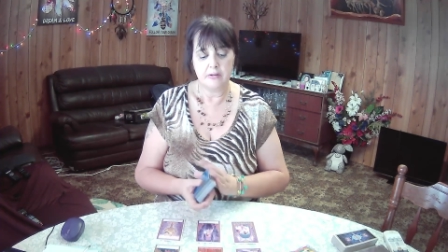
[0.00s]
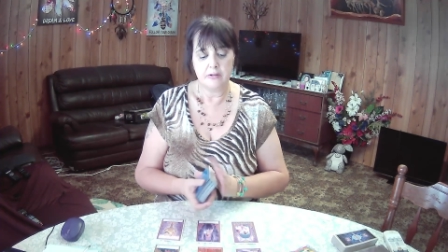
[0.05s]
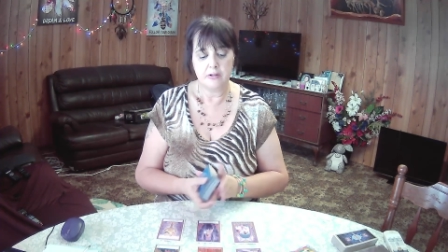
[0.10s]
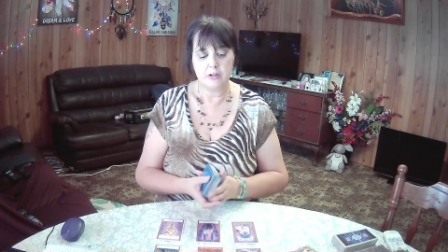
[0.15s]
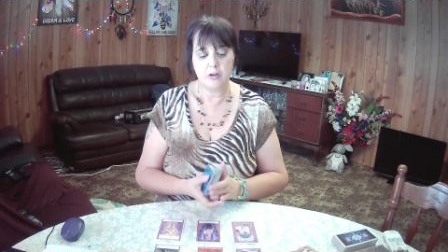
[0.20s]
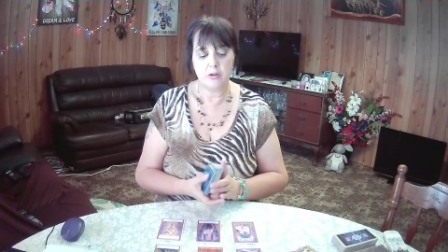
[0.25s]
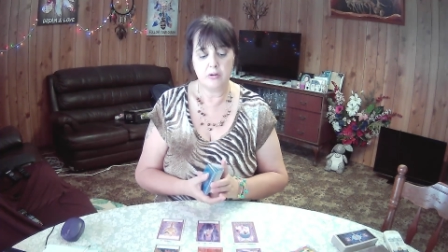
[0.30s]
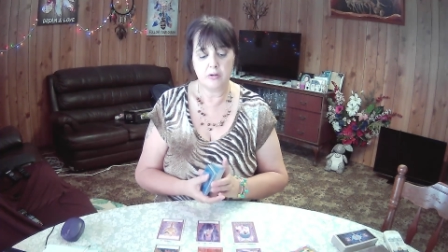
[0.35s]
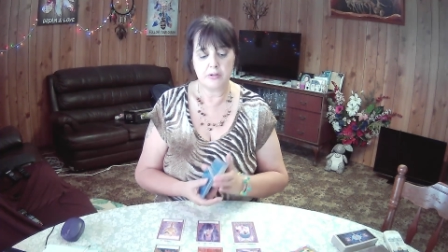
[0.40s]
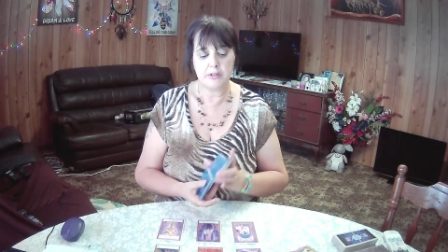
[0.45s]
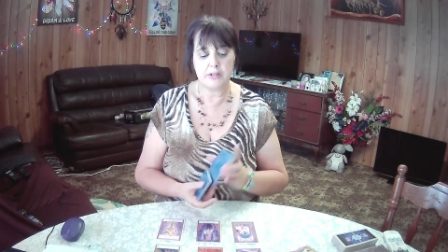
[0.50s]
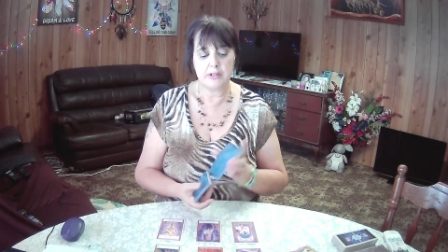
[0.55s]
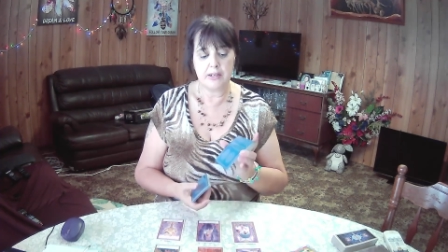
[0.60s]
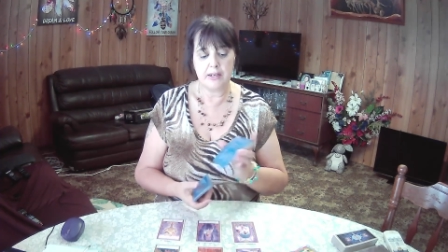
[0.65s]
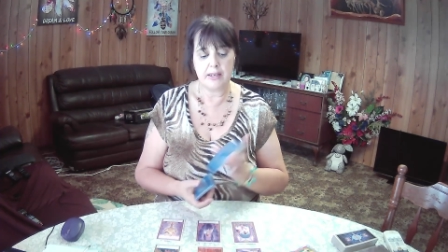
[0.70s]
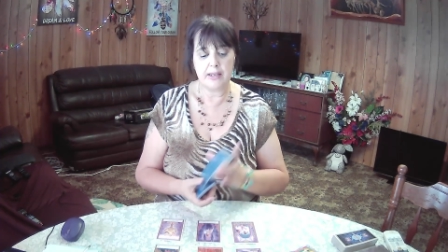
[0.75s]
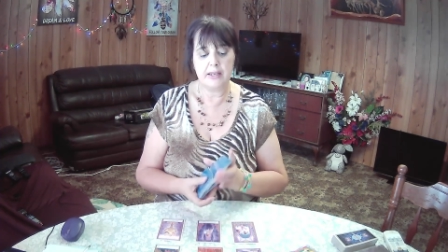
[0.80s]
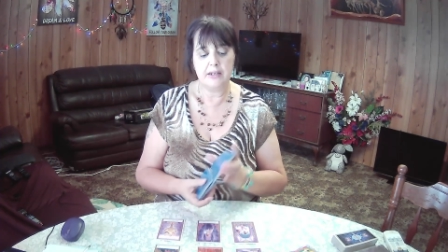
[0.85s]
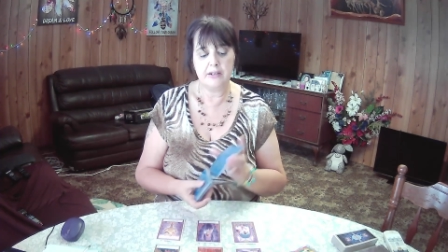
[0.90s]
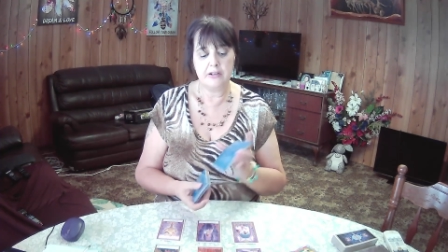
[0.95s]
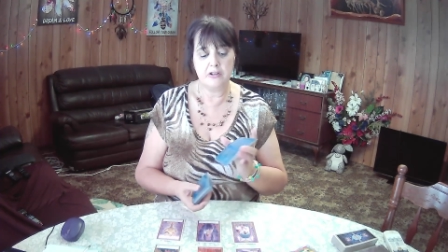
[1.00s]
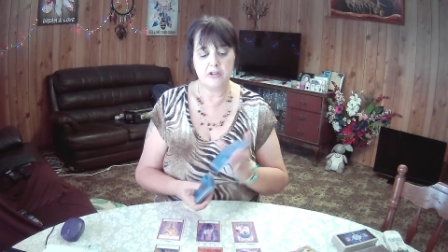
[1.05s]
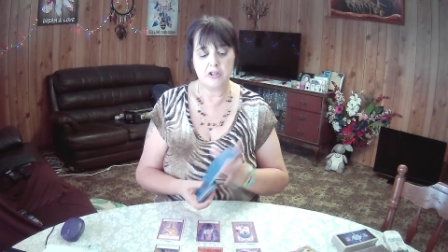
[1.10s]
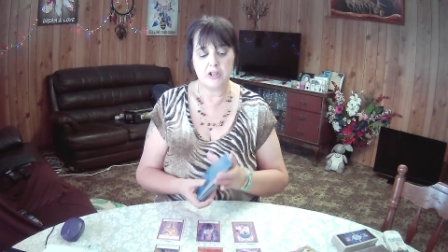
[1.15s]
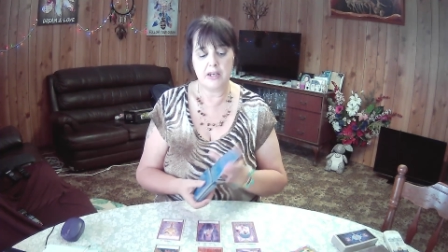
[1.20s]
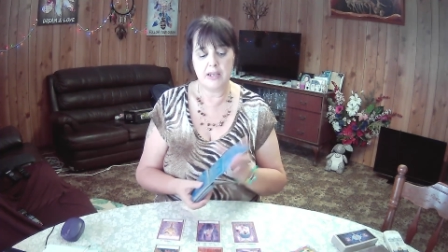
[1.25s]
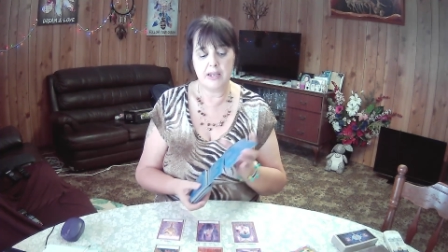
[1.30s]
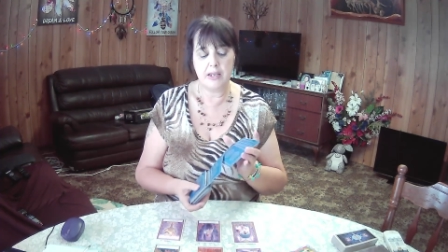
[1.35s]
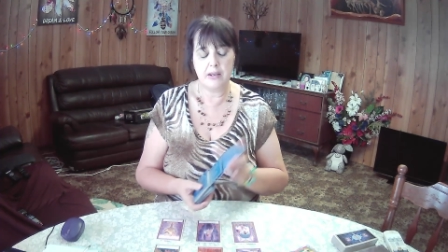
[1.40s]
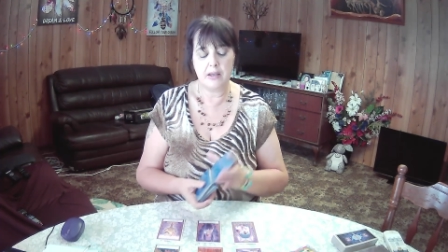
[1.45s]
toxic
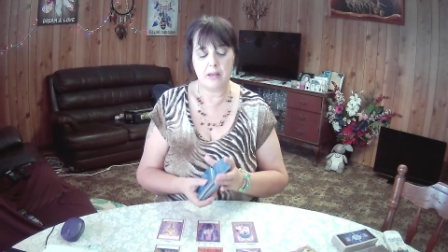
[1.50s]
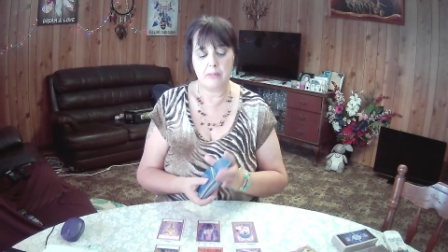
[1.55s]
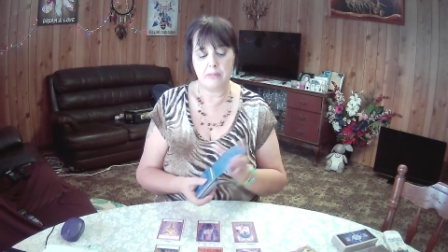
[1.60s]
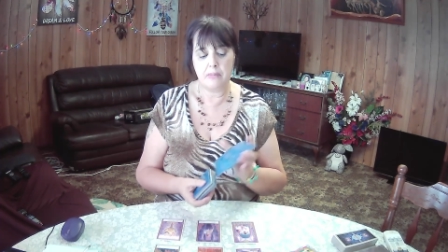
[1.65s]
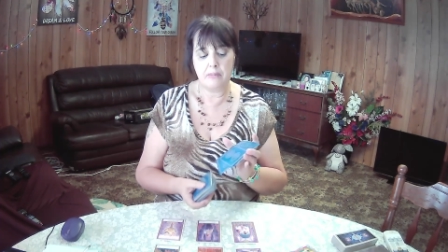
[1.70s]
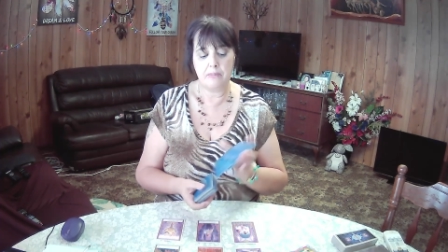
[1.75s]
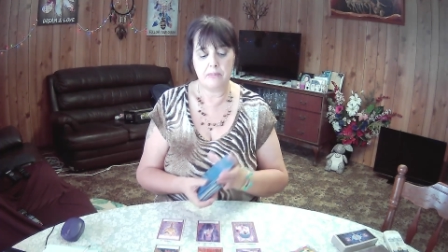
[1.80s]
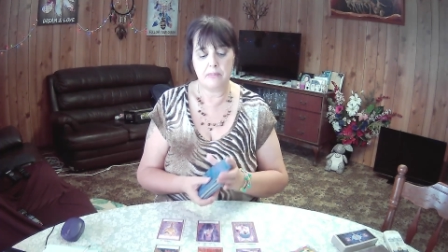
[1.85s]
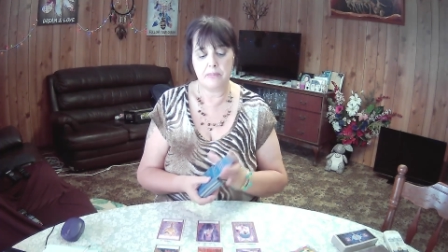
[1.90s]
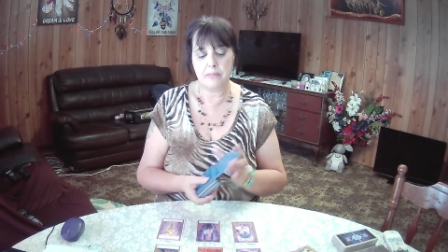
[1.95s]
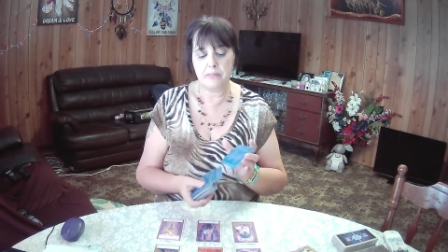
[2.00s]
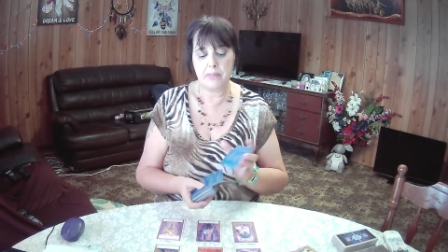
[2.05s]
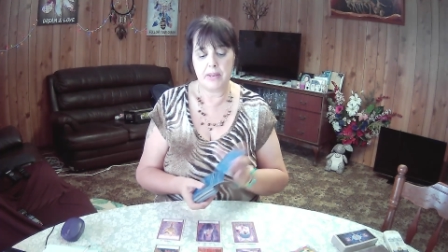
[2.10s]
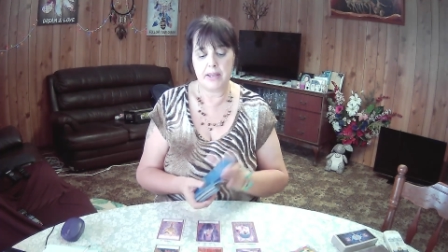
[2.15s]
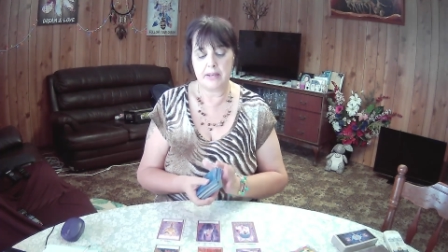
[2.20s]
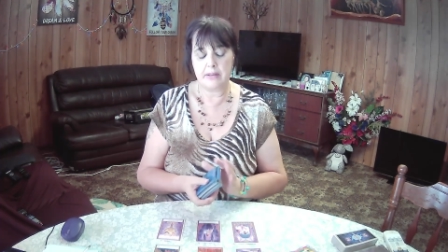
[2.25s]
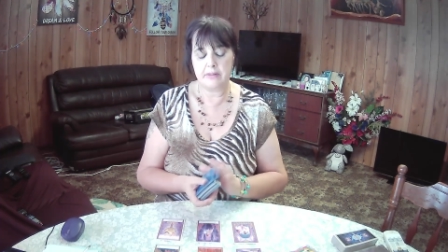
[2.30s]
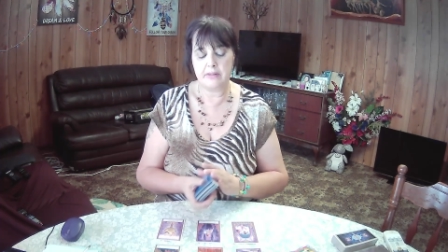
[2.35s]
energy back